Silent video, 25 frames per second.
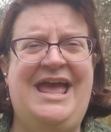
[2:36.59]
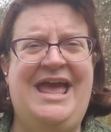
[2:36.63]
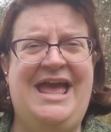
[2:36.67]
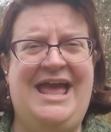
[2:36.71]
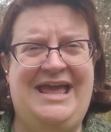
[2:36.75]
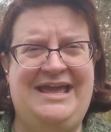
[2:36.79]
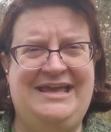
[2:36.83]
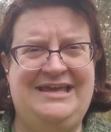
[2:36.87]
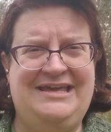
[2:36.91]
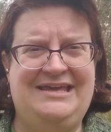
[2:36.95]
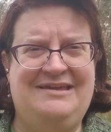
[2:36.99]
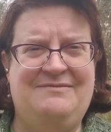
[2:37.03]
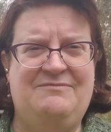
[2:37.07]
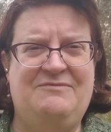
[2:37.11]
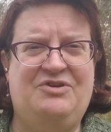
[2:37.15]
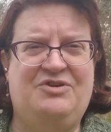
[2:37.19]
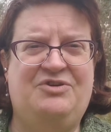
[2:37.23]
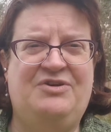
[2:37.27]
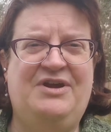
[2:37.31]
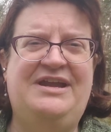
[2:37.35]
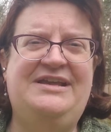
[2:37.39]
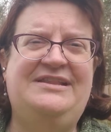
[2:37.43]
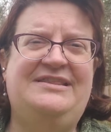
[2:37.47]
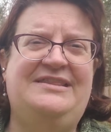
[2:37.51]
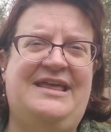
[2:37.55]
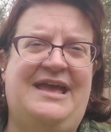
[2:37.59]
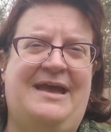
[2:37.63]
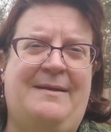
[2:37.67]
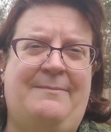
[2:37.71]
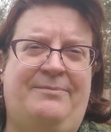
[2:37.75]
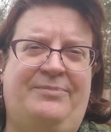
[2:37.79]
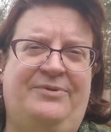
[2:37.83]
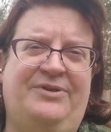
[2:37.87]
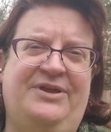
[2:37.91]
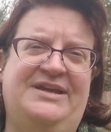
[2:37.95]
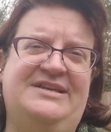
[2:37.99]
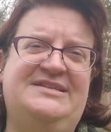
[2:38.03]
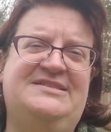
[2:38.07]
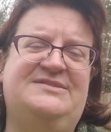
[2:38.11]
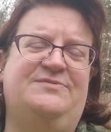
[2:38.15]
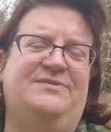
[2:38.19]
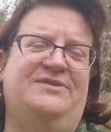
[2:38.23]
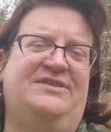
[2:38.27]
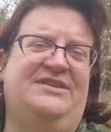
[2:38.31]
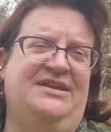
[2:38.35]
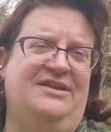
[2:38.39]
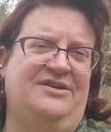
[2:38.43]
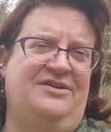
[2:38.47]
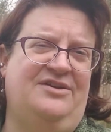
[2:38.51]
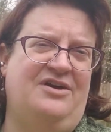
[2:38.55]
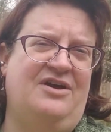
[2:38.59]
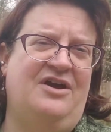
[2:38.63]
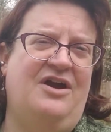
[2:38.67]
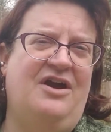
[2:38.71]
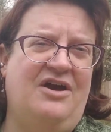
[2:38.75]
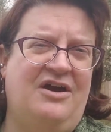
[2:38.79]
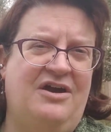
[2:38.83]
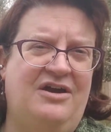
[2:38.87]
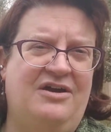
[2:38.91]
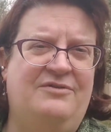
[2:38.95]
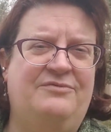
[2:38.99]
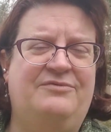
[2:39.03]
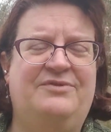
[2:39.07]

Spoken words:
and create that place within our heart,